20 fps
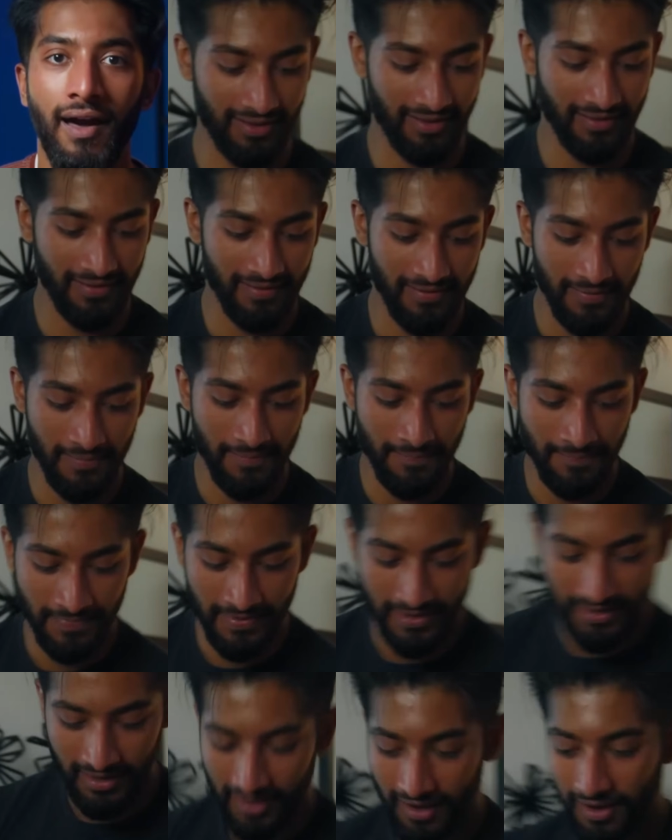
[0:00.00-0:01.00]
I ended up getting
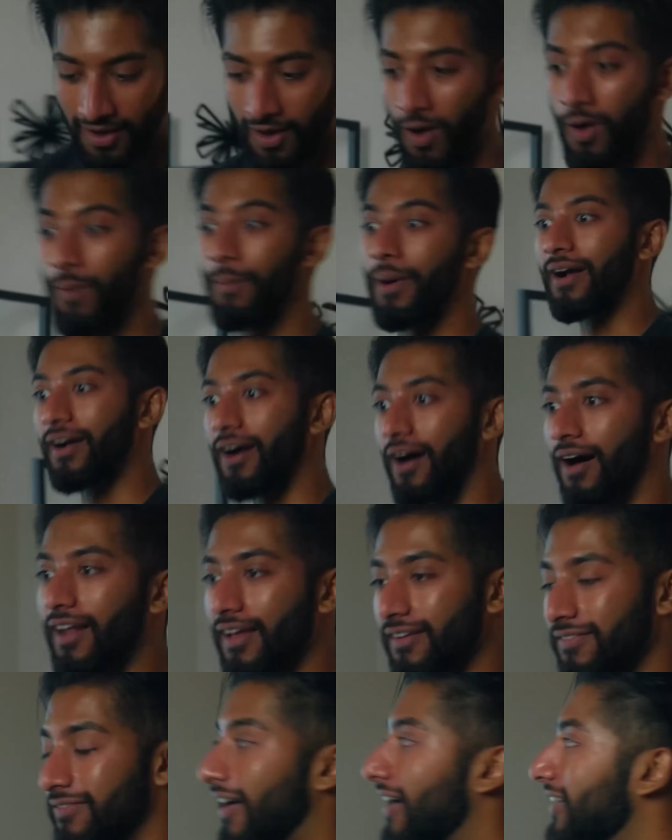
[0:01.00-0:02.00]
a great
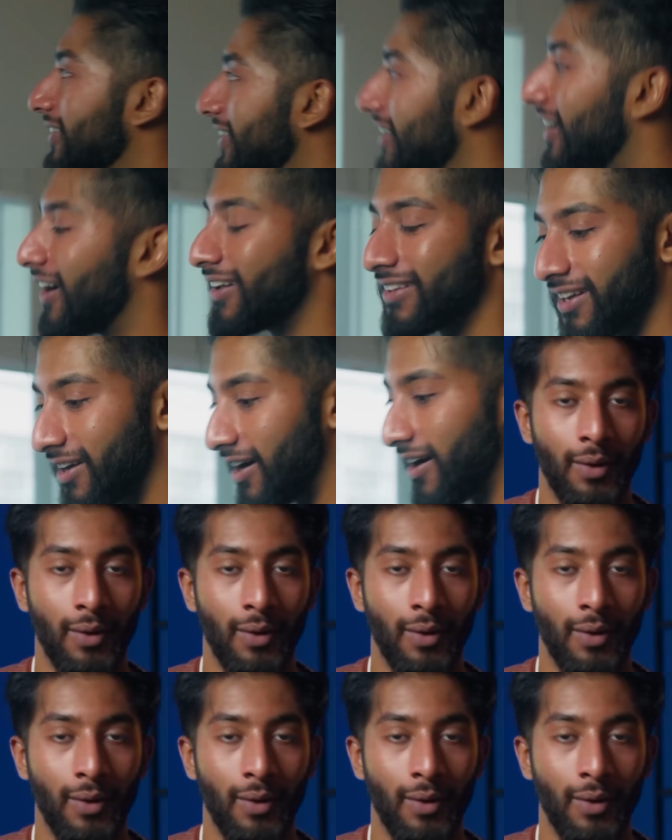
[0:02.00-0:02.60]
6-figure return offer.